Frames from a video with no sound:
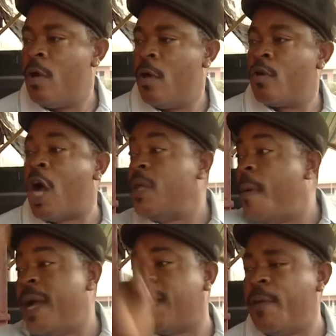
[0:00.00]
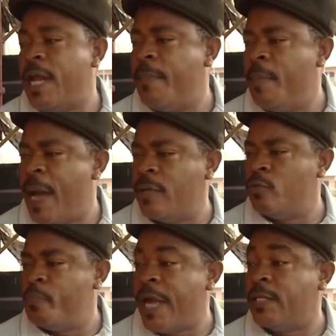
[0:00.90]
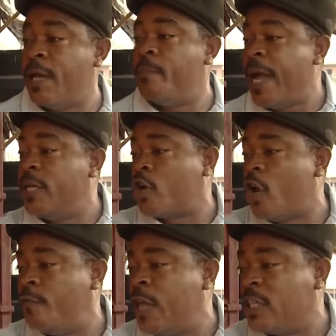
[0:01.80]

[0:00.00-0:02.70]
to Mama and buy the color of